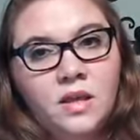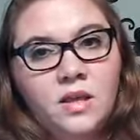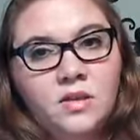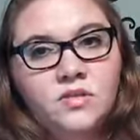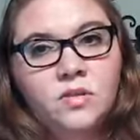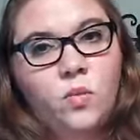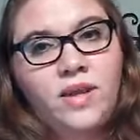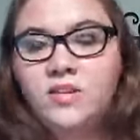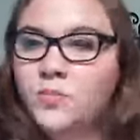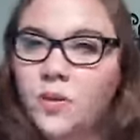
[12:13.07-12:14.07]
So the way
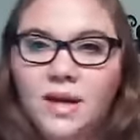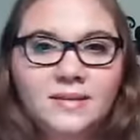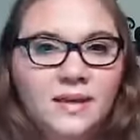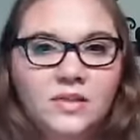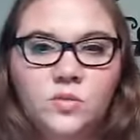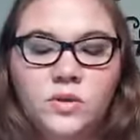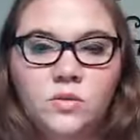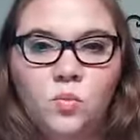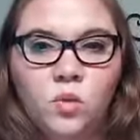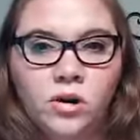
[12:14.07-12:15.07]
this process would
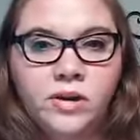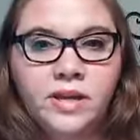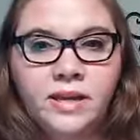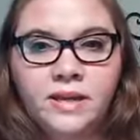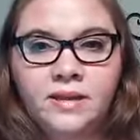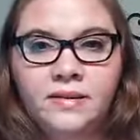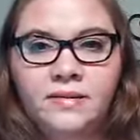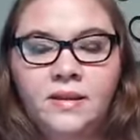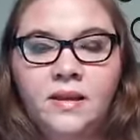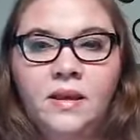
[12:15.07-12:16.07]
work is
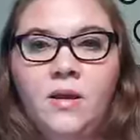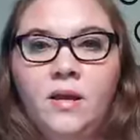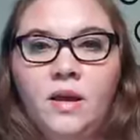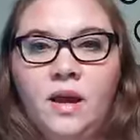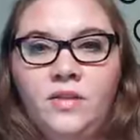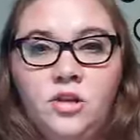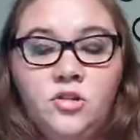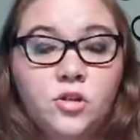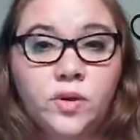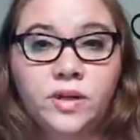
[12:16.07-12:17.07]
the
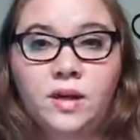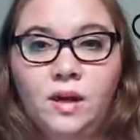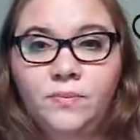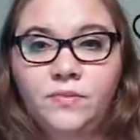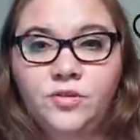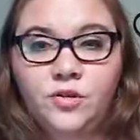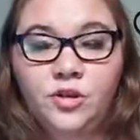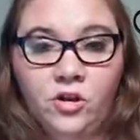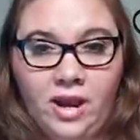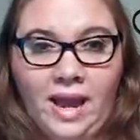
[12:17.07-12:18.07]
user would come to
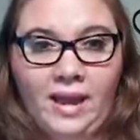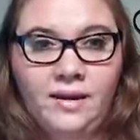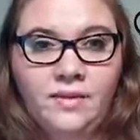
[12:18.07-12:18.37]
your ad.